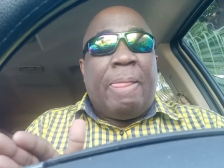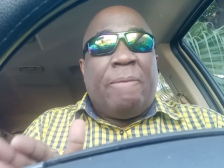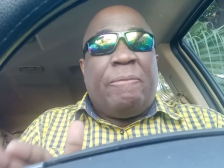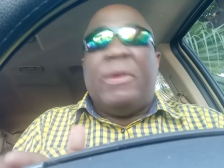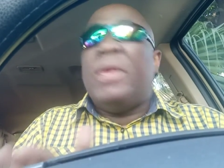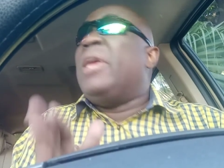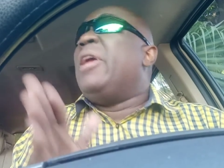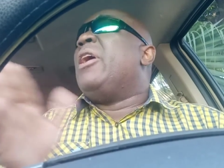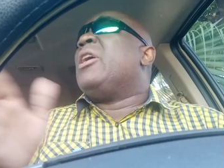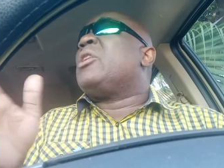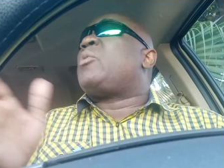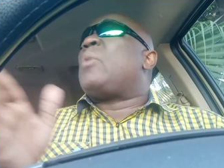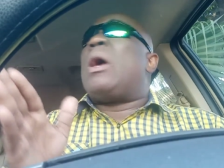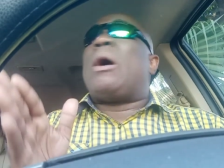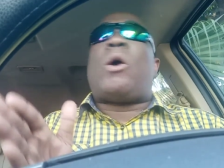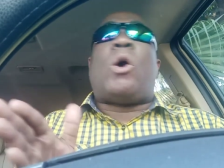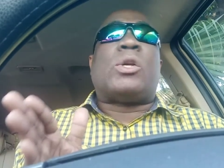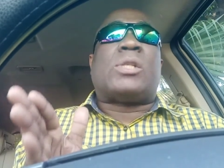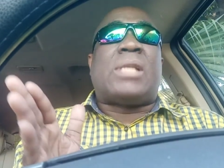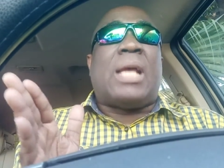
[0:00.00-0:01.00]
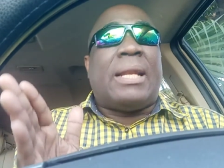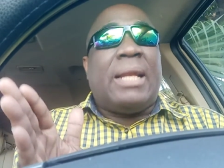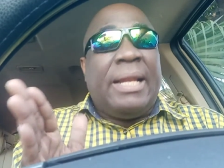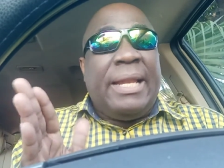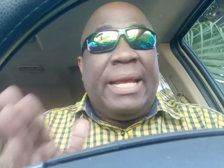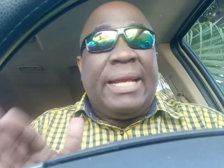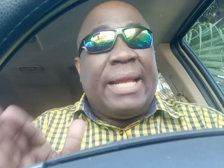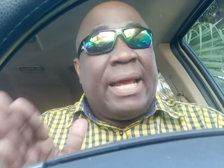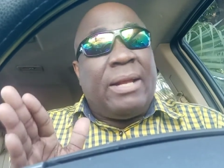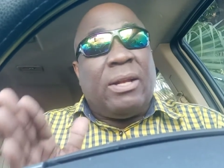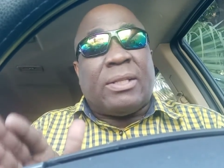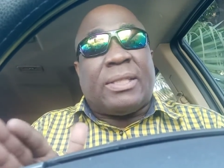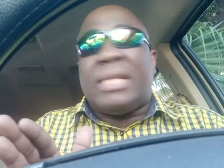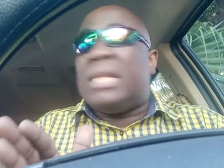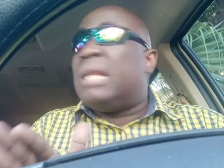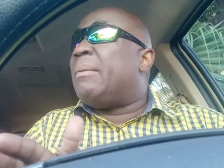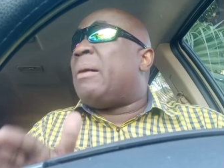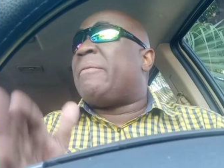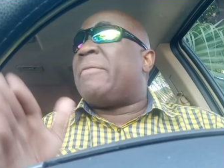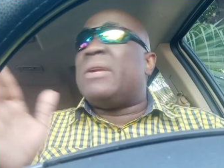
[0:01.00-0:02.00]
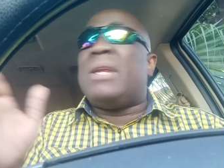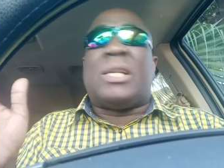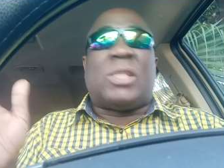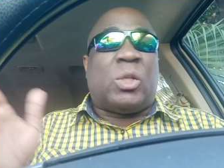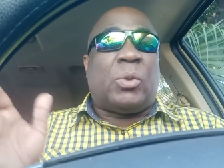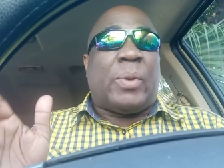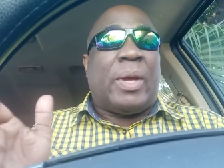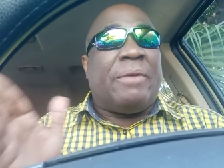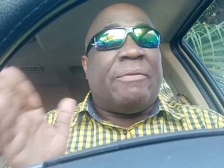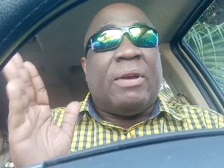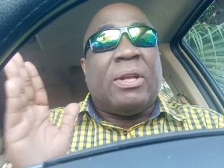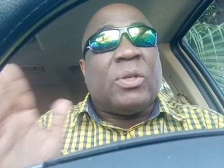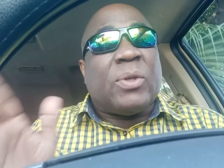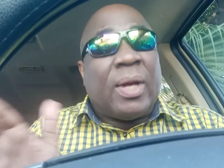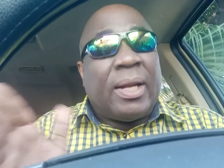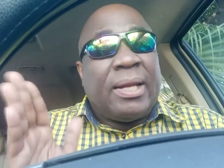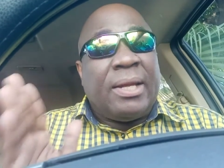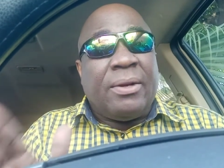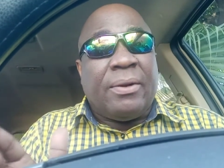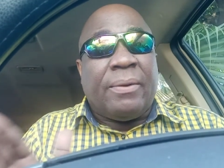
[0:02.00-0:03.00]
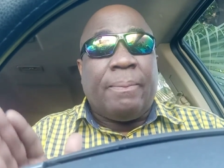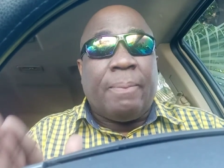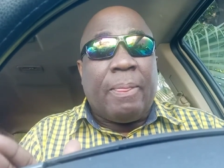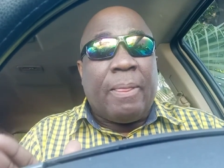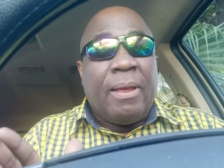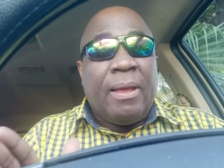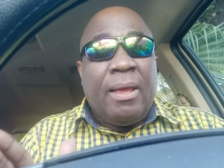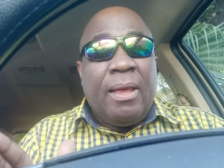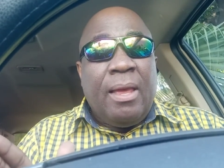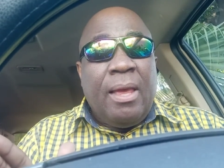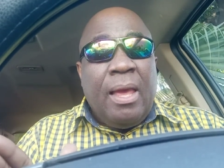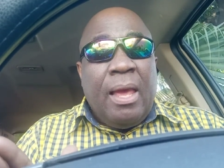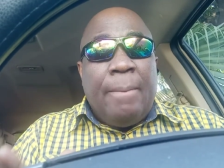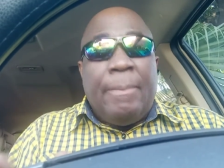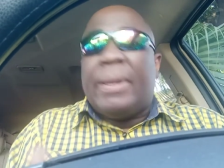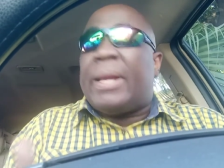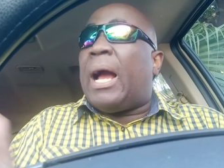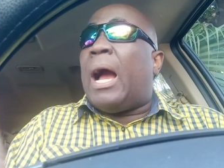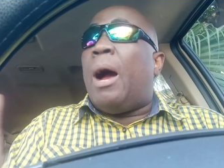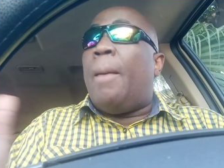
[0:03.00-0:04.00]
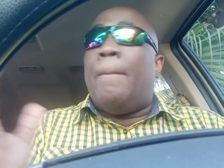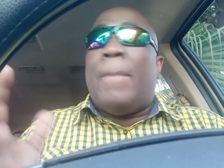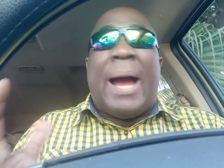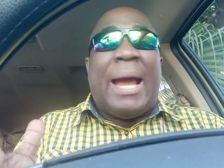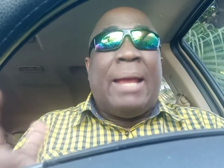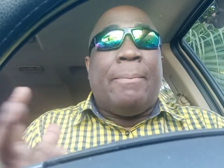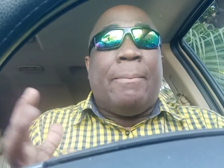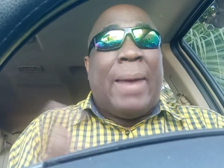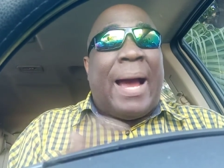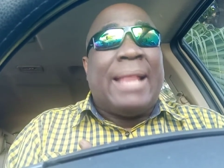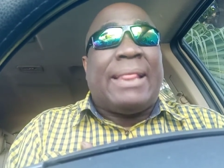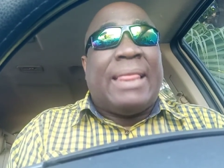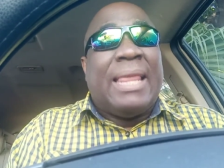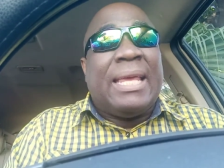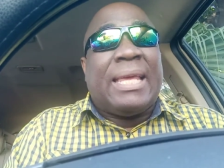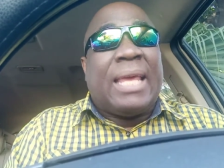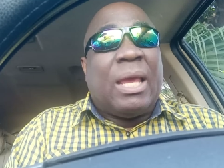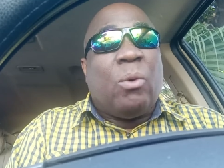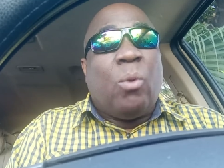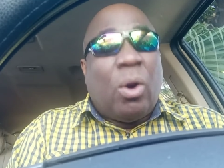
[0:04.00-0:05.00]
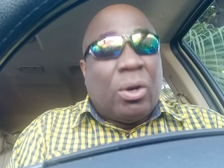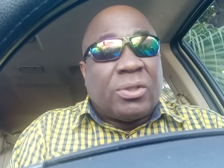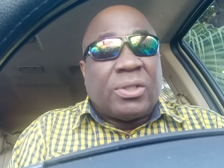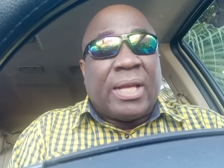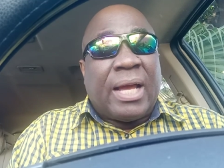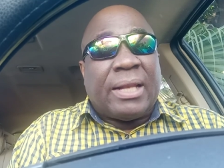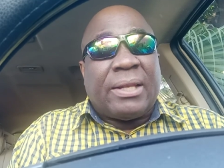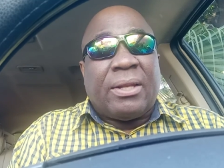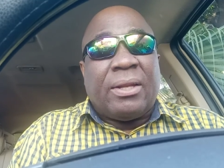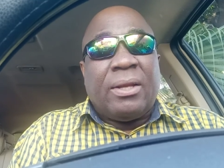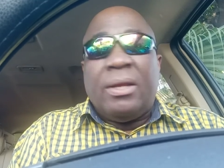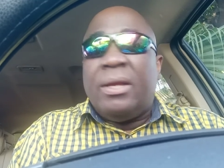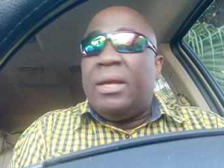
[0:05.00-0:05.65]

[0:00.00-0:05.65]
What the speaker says: For years we are cost at the league there, you know, till them have to dash it eventually, you know. Because my thinking was that